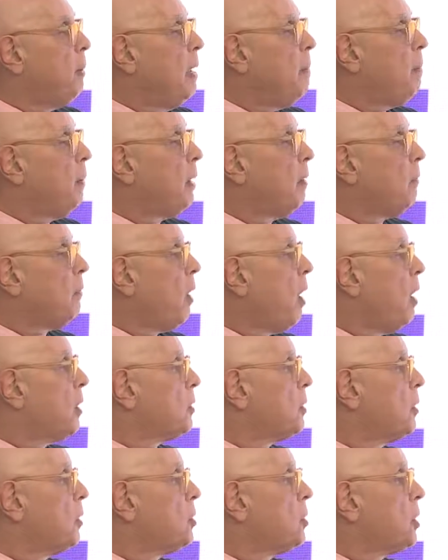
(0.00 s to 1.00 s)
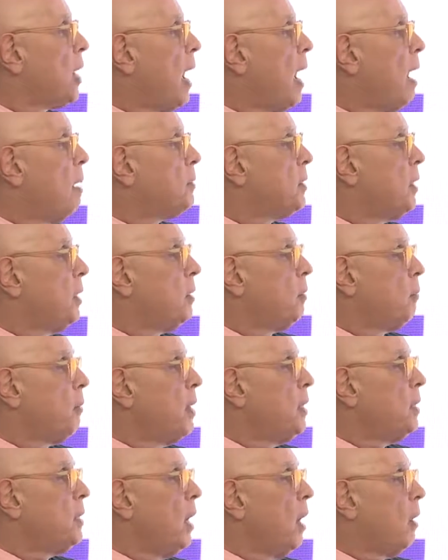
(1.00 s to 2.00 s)
people have lost their jobs in the
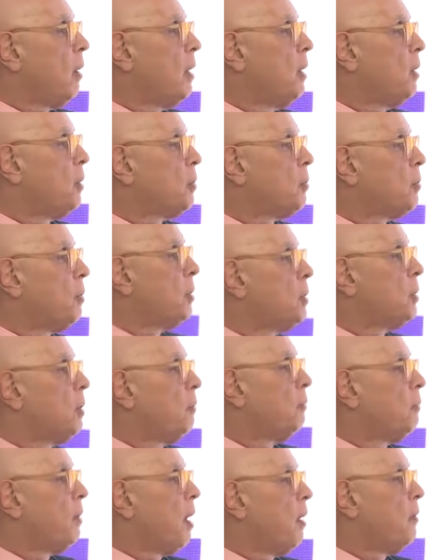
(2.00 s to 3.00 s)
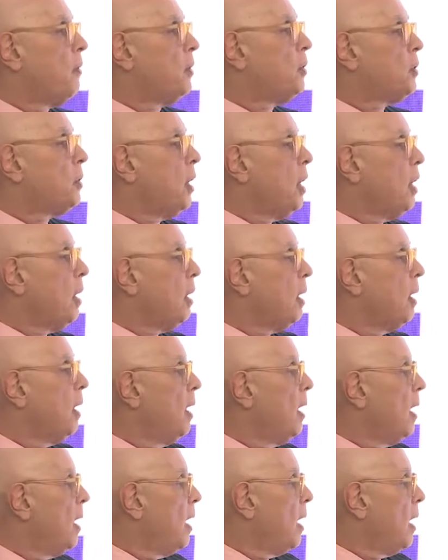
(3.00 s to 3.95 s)
retail industry so far this year,